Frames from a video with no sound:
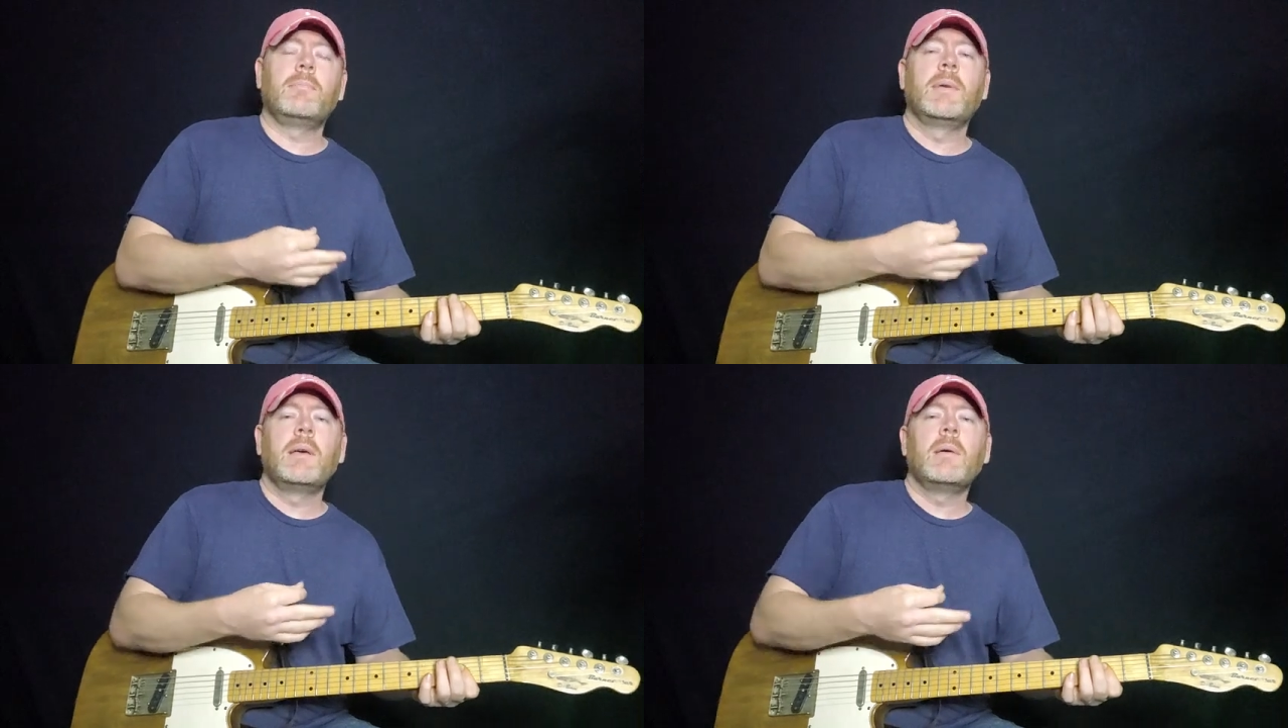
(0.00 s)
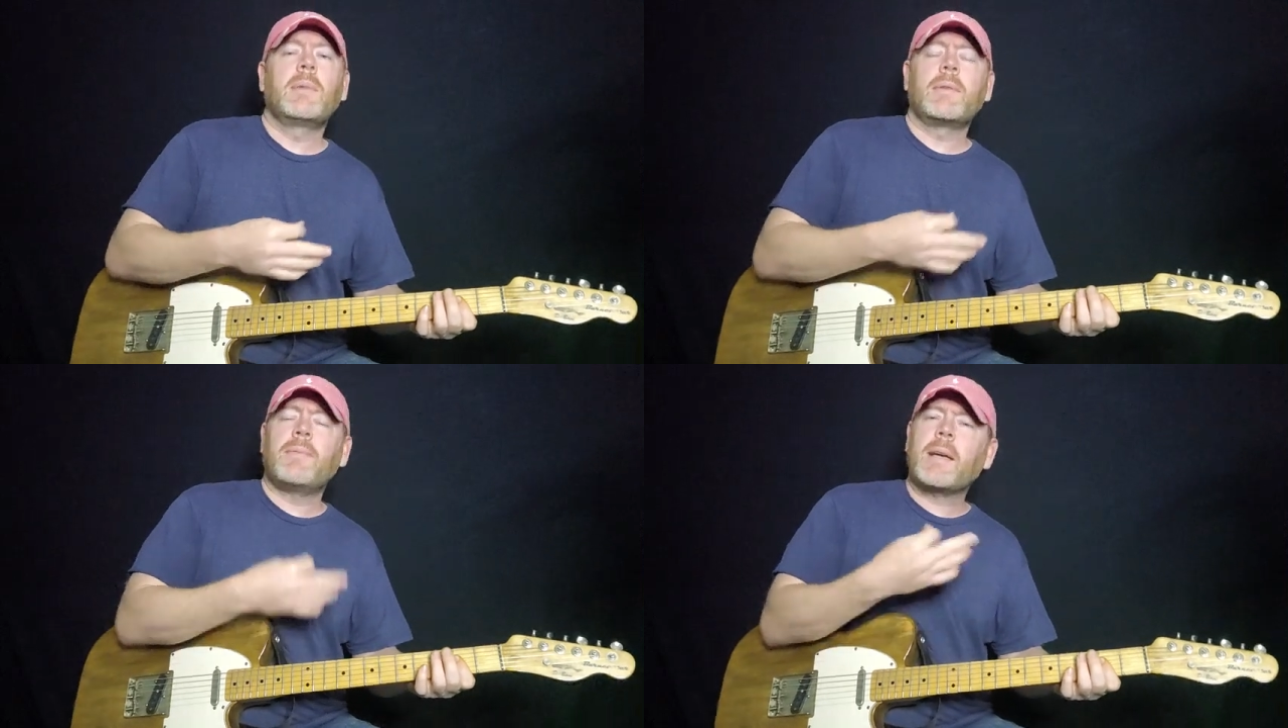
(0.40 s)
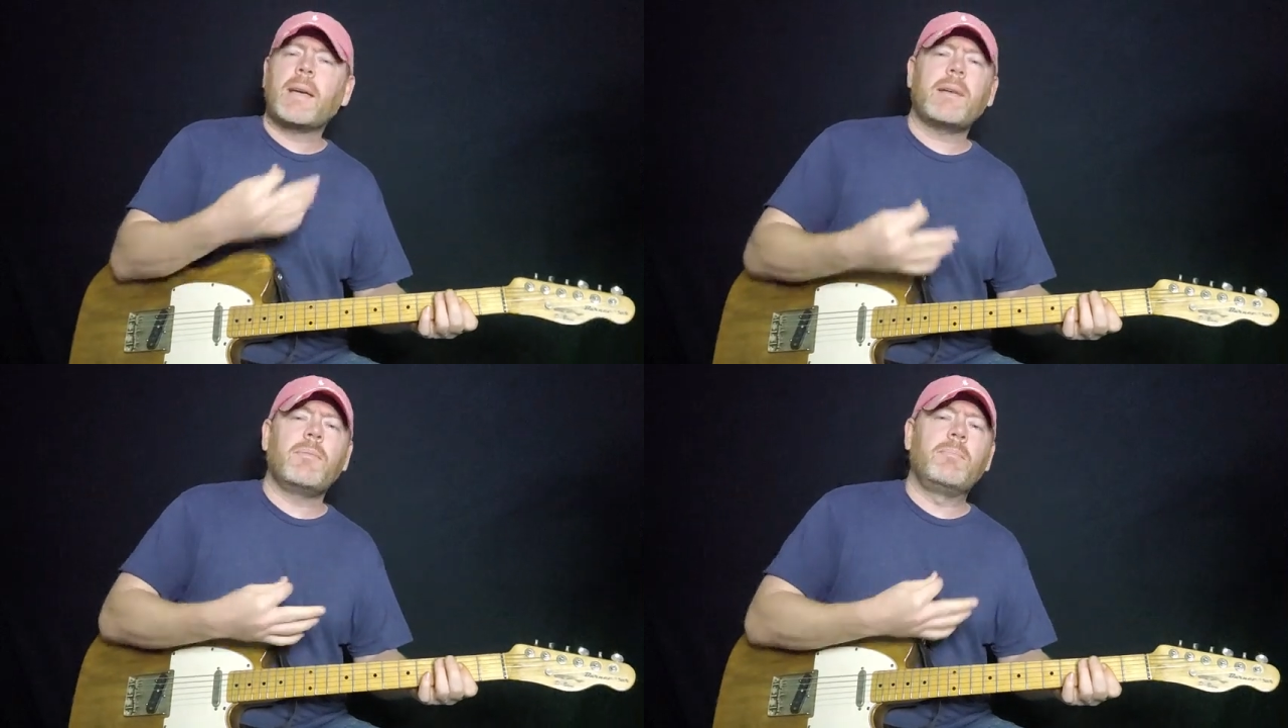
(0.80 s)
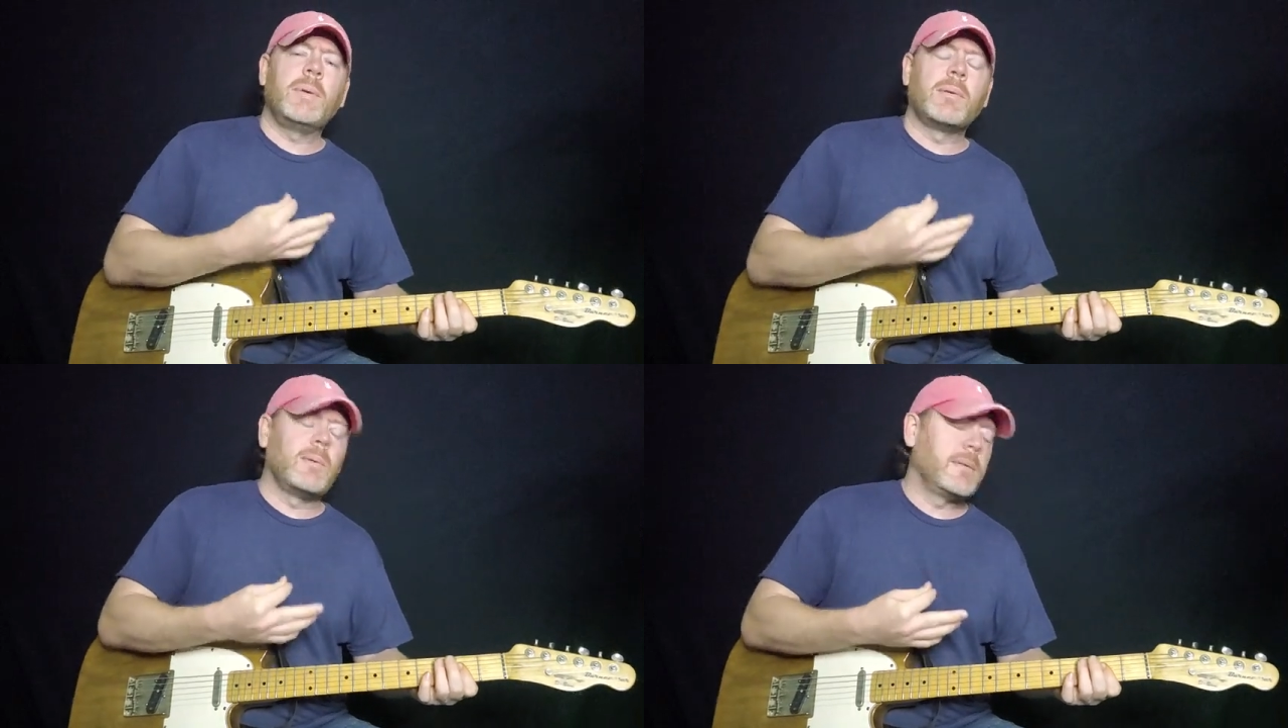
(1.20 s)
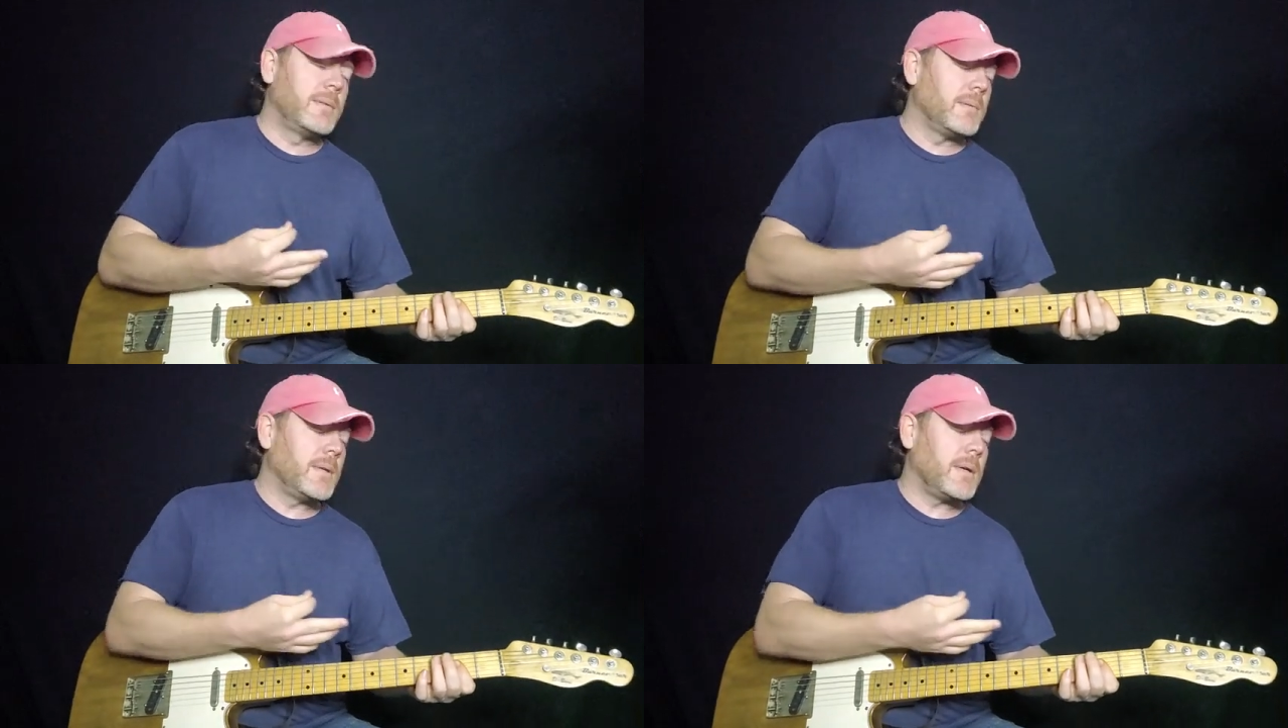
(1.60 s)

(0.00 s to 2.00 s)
them, but if I kind of build